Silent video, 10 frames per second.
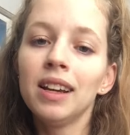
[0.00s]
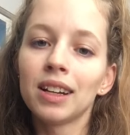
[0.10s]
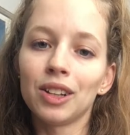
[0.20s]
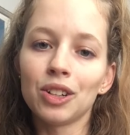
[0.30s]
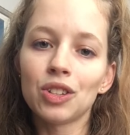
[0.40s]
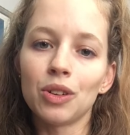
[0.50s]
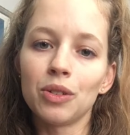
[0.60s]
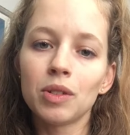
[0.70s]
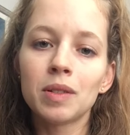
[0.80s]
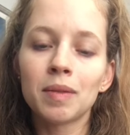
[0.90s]
colored
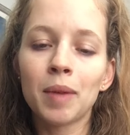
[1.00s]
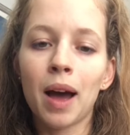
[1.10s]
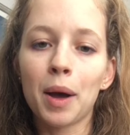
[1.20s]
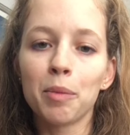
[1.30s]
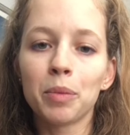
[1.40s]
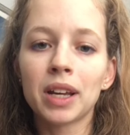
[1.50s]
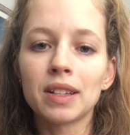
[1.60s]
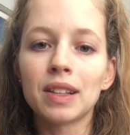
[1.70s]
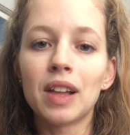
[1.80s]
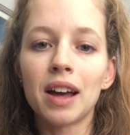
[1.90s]
stones,
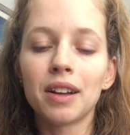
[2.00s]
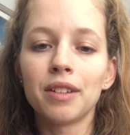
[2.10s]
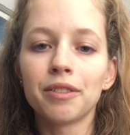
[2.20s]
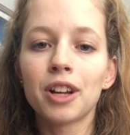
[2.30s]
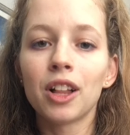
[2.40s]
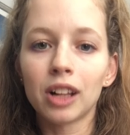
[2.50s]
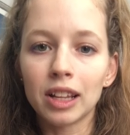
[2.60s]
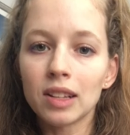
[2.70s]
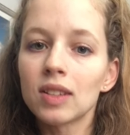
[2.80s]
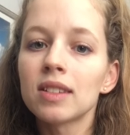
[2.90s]
because a lot of
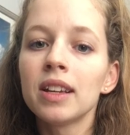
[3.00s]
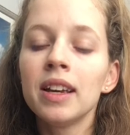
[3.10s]
colorless